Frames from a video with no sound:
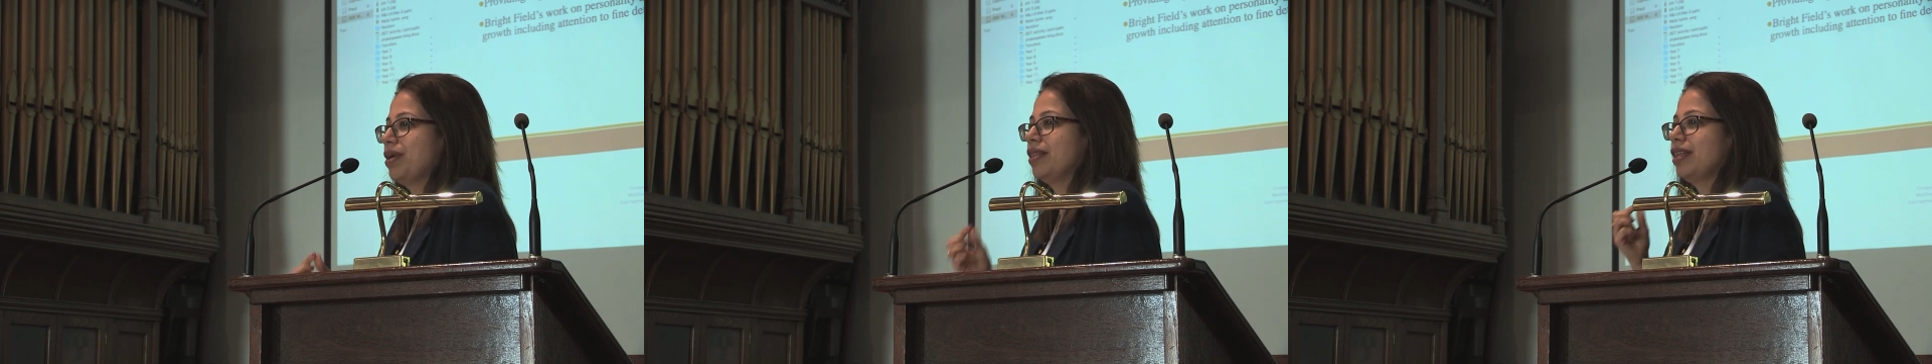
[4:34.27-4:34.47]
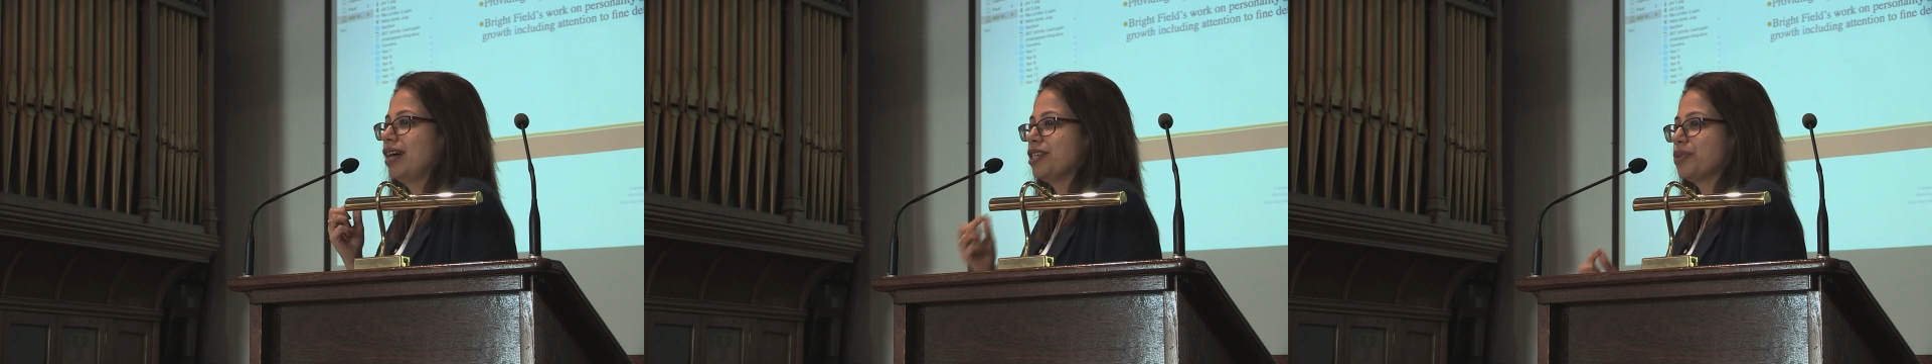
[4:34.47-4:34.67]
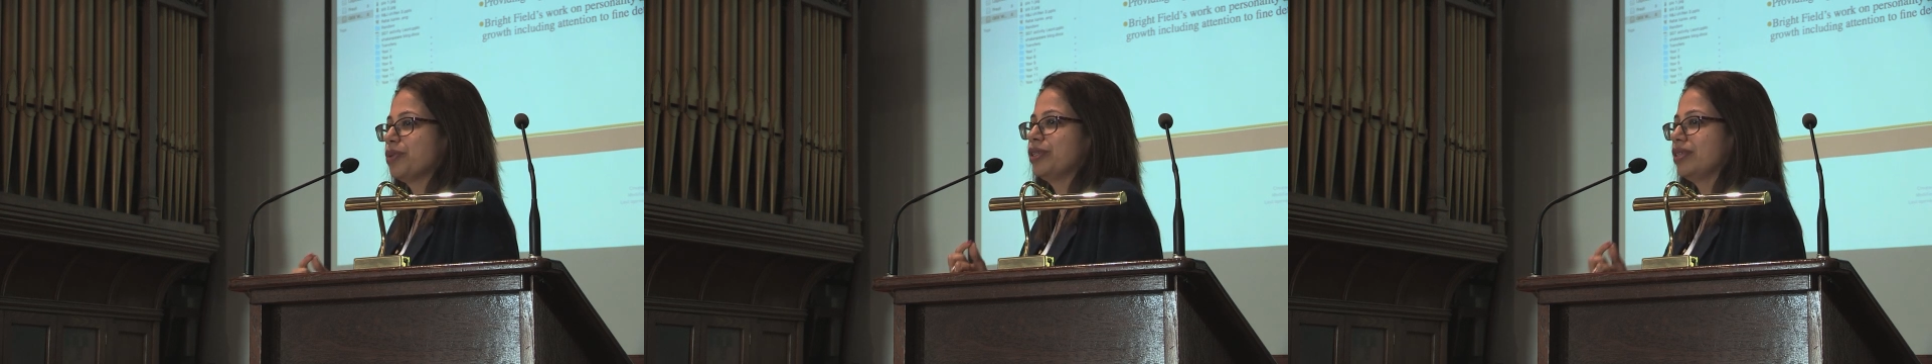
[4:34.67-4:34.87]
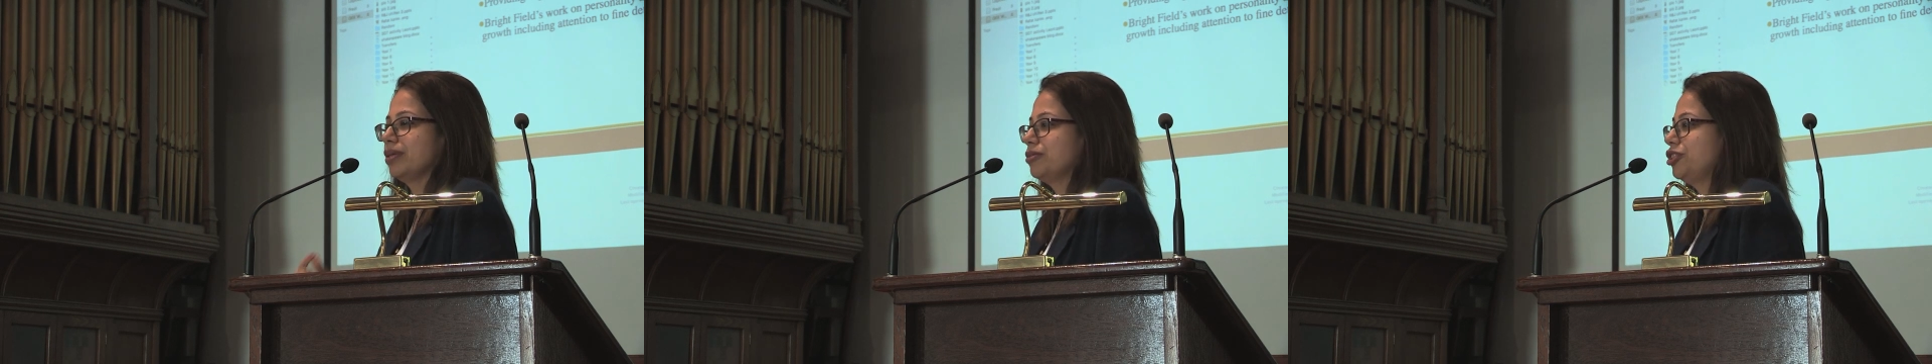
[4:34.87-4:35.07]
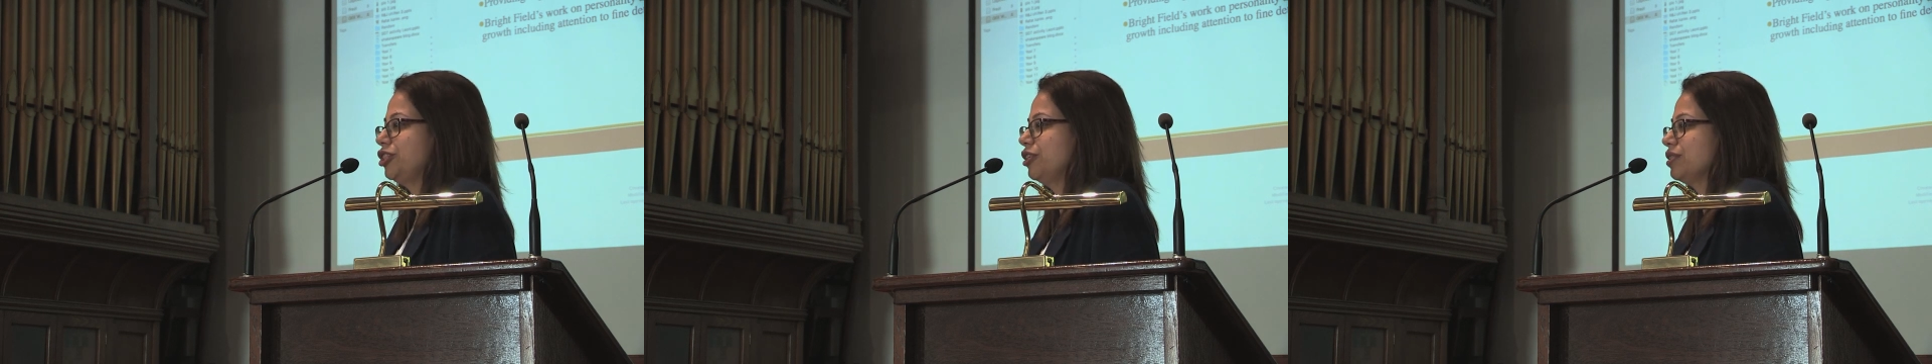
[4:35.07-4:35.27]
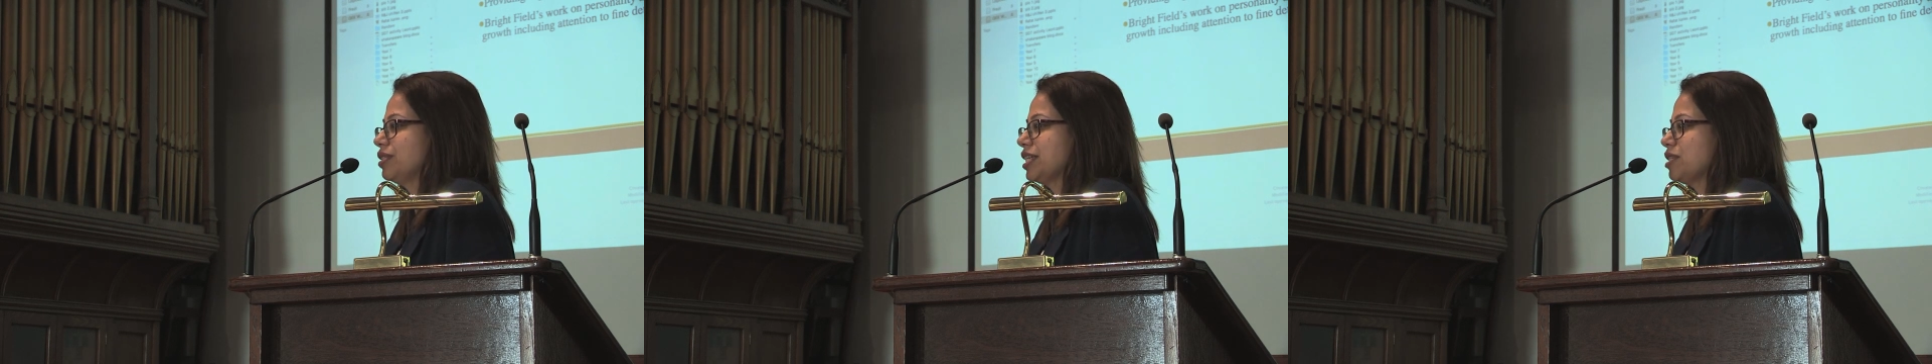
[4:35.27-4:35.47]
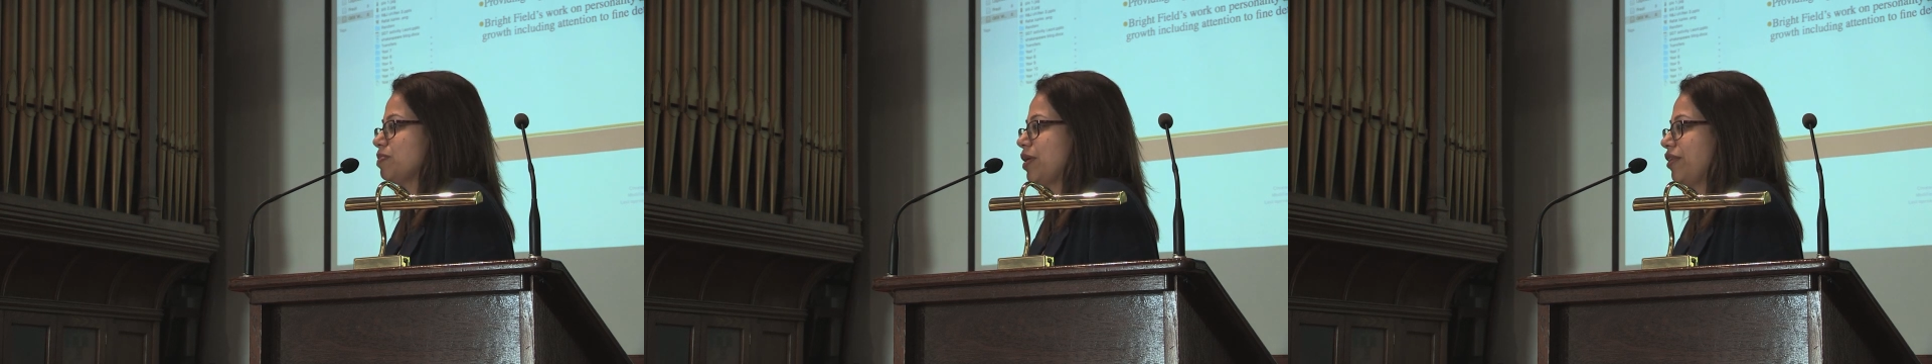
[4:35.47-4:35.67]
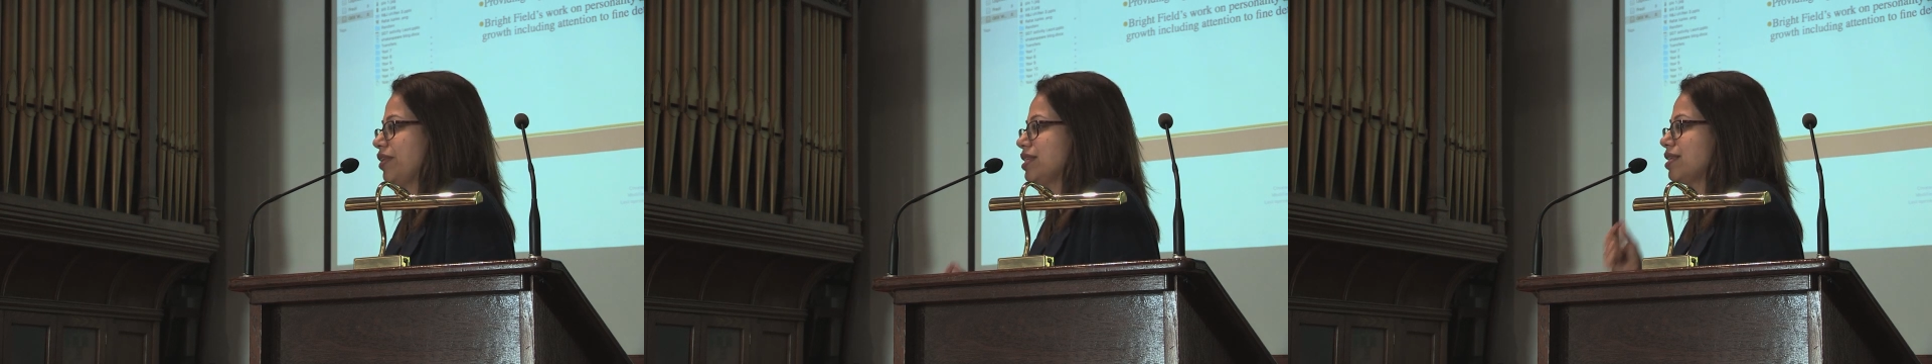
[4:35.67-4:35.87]
and that's what some students
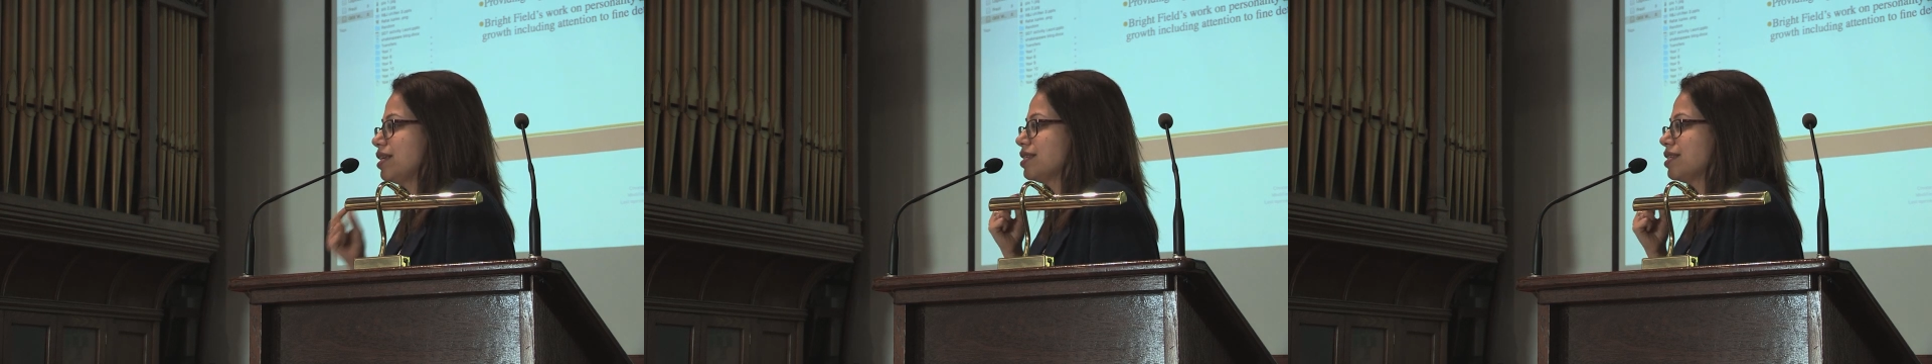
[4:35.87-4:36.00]
experienced.